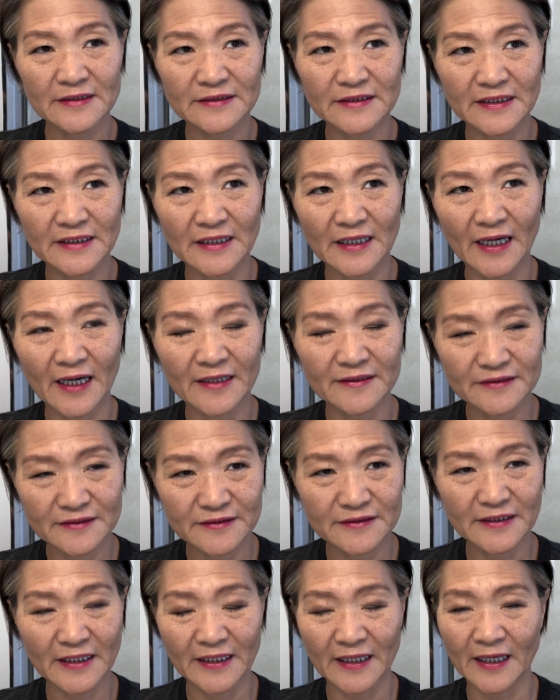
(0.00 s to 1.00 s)
the other
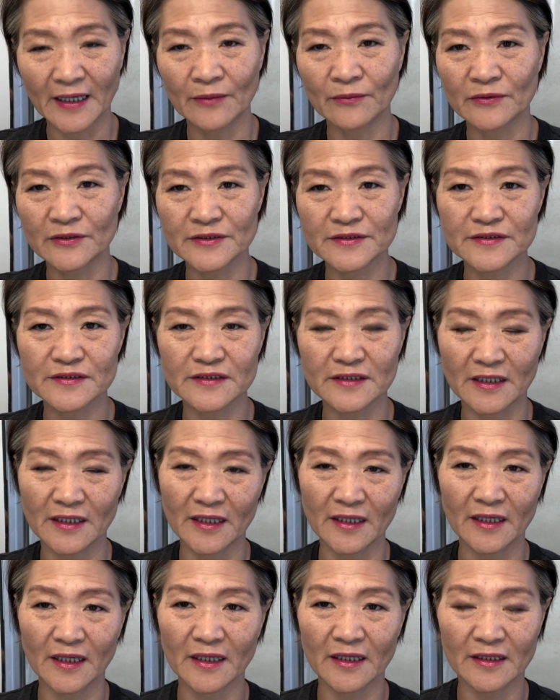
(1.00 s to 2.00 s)
day I was
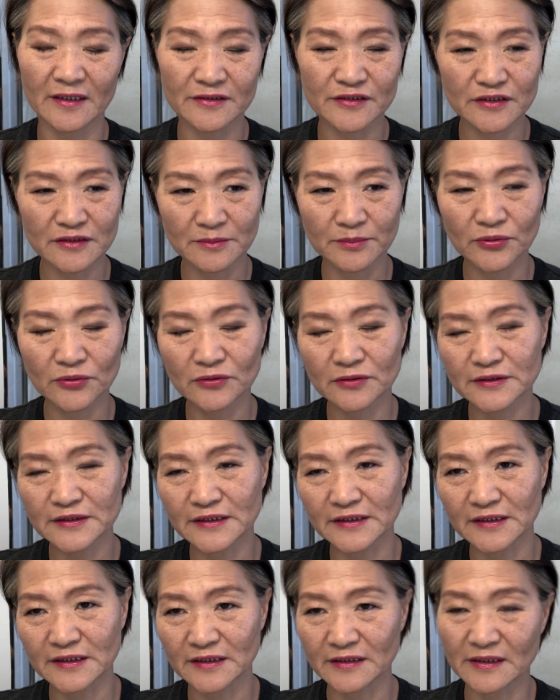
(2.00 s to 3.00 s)

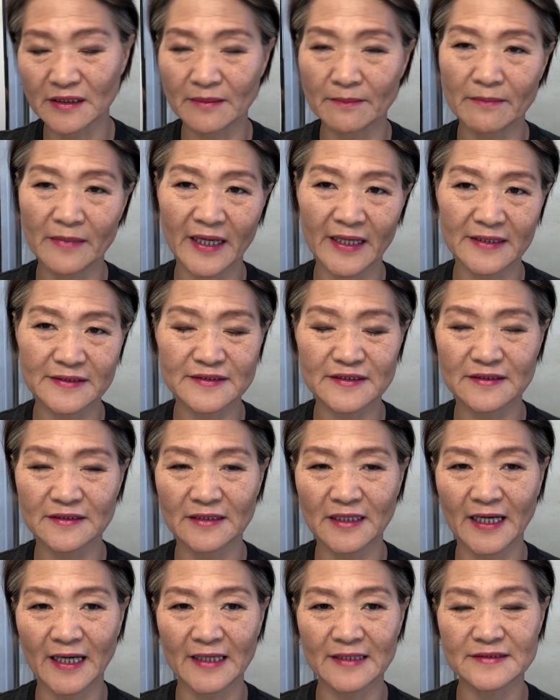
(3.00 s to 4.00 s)
supporting in a math
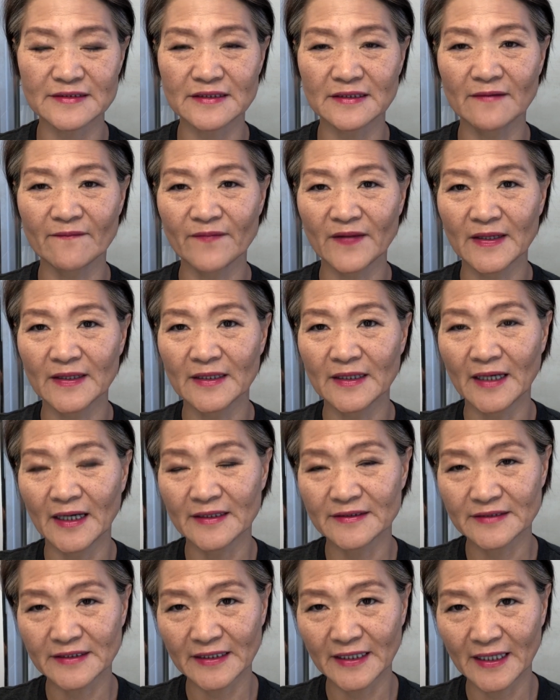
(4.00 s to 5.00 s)
class,
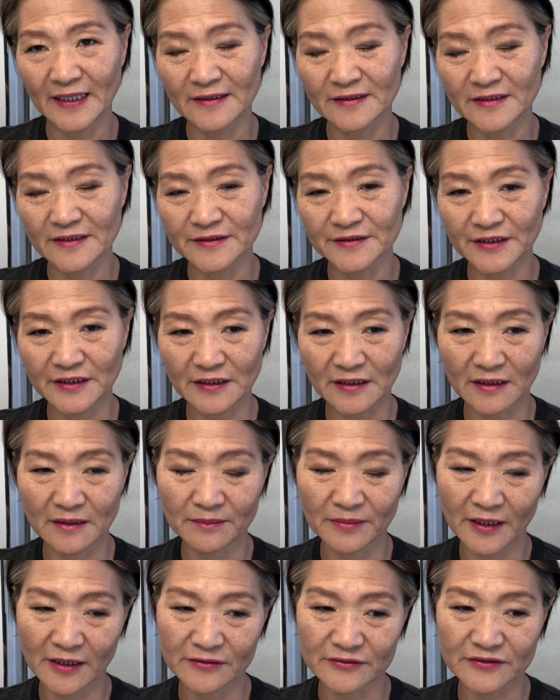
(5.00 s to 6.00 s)
and they are learning
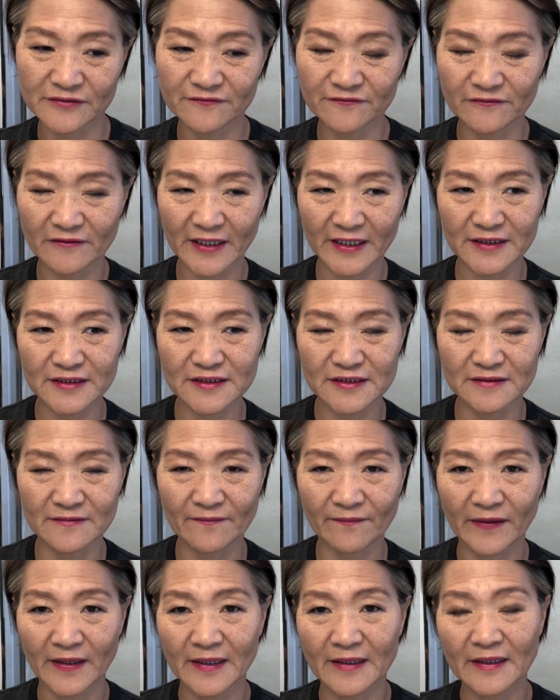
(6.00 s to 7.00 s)
about fraction,
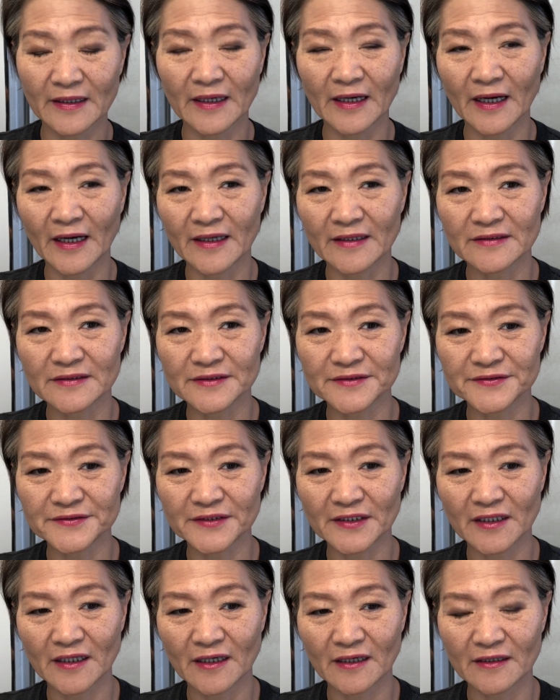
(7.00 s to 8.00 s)
and
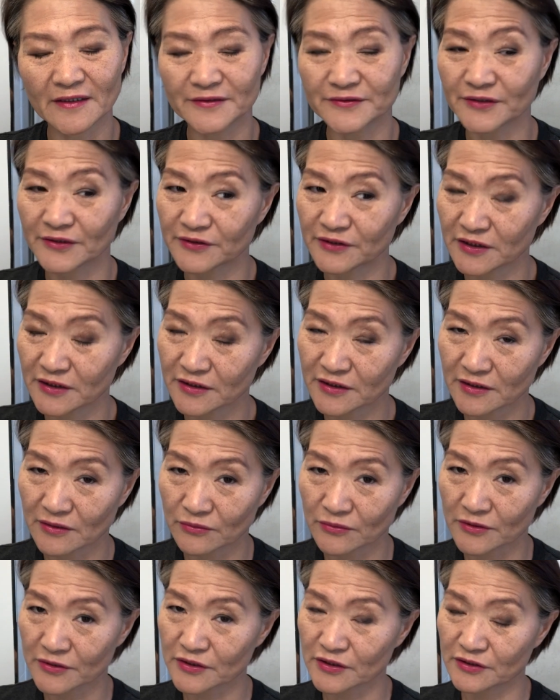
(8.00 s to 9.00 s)
the teacher
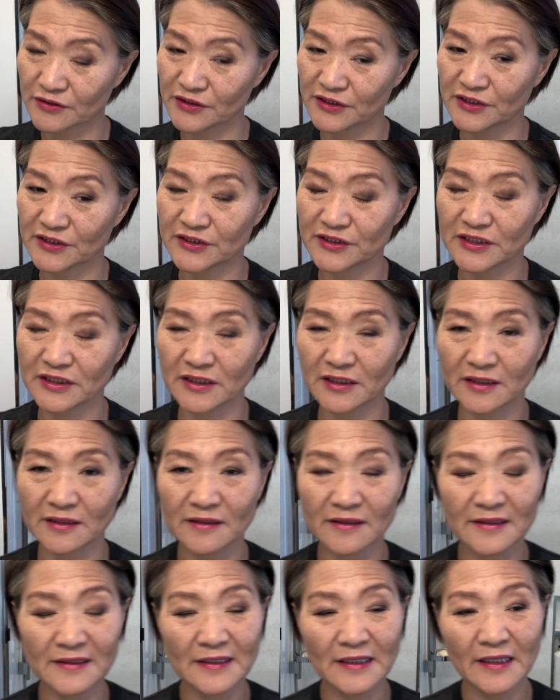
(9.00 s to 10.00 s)
was
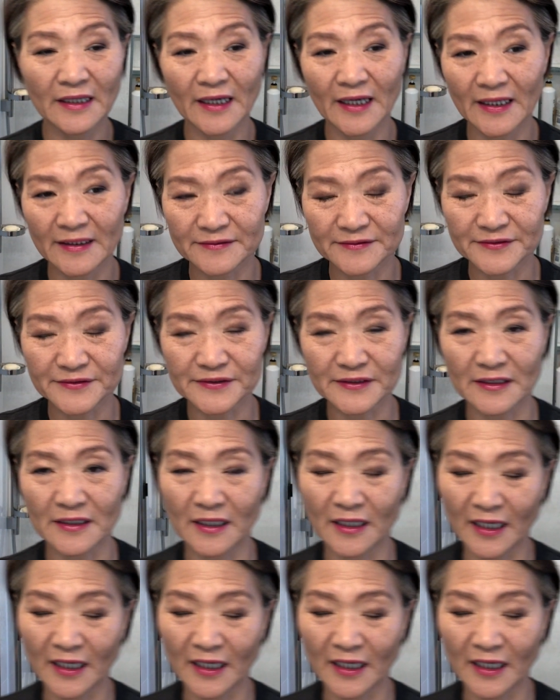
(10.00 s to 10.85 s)
teaching, and